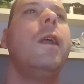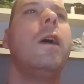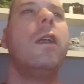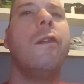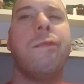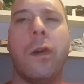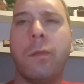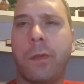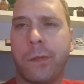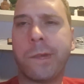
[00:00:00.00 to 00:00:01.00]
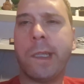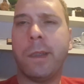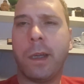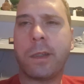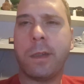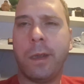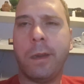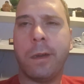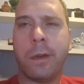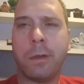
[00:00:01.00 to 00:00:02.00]
On the phone with a friend last night,
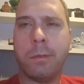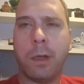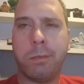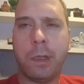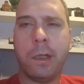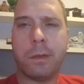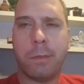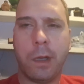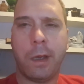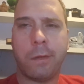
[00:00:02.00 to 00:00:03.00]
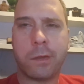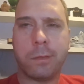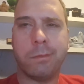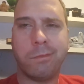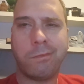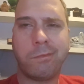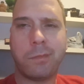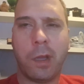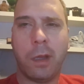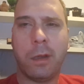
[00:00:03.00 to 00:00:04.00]
and I heard my P's and my F's, and
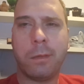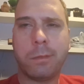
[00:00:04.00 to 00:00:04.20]
yeah,